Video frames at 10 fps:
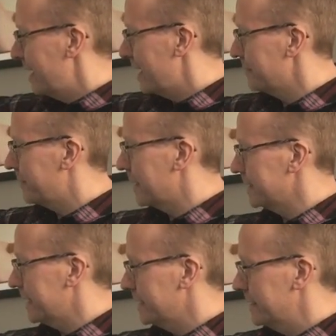And
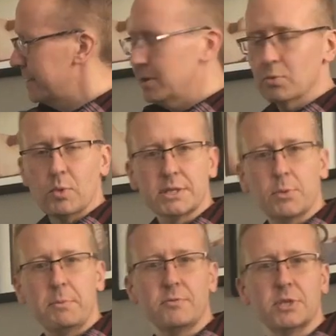finally, once
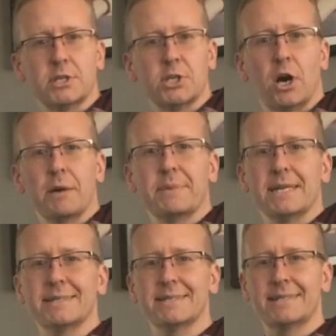we move to the top,
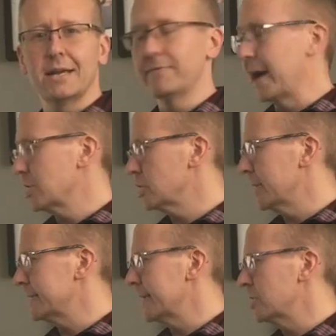that's
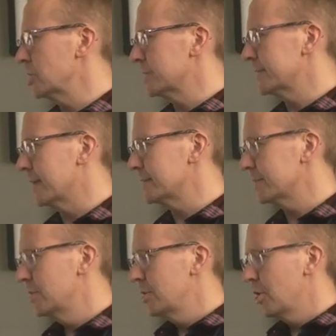self-actualizations. That's
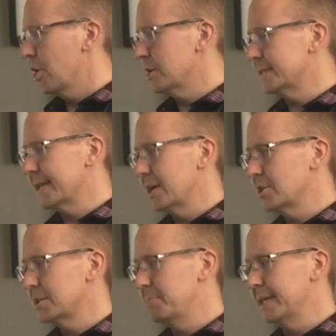our
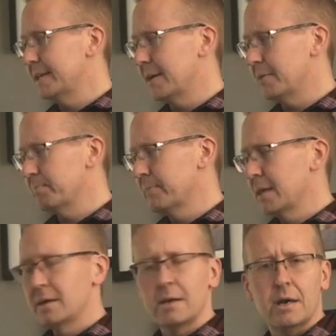desire to become
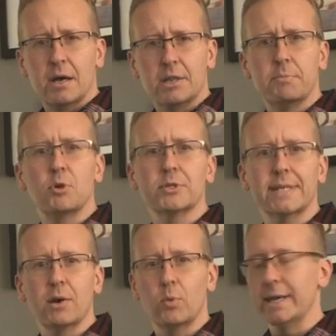uh, the most
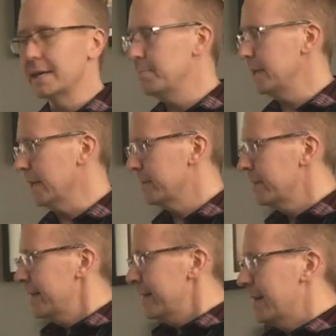that we can be.
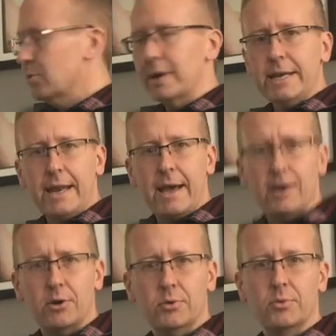Now, right
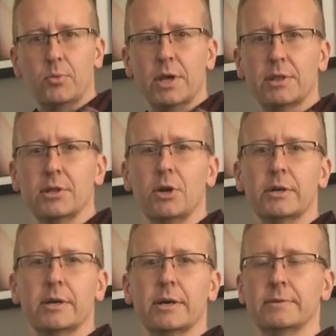now, with a
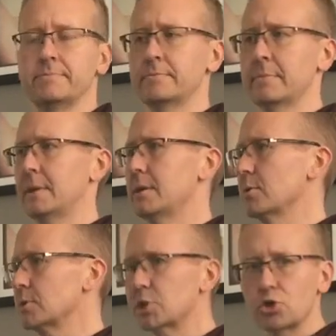lot of you know
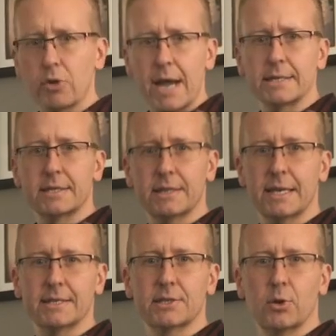stress and
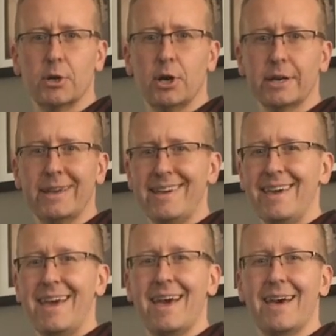things going on,
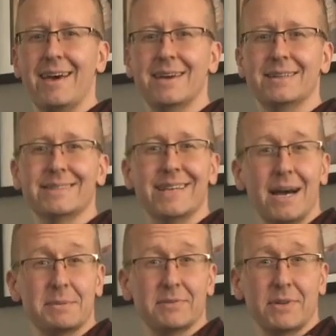and
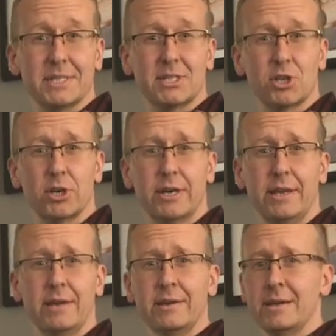times of
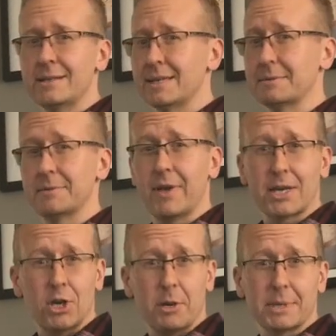uncertainty, times of
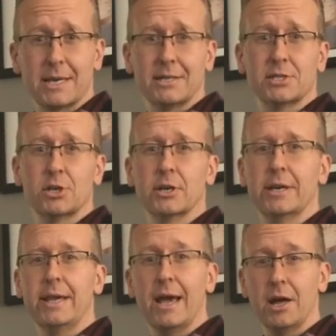economic
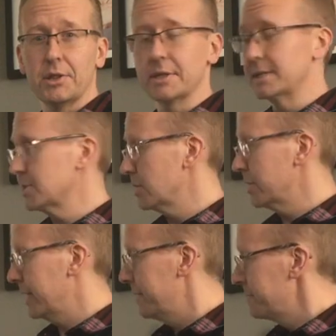uncertainty, health
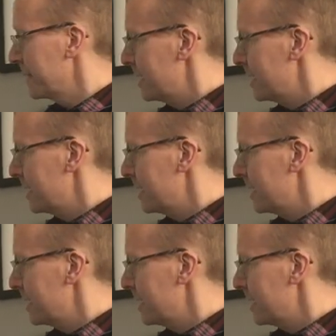uncertainty,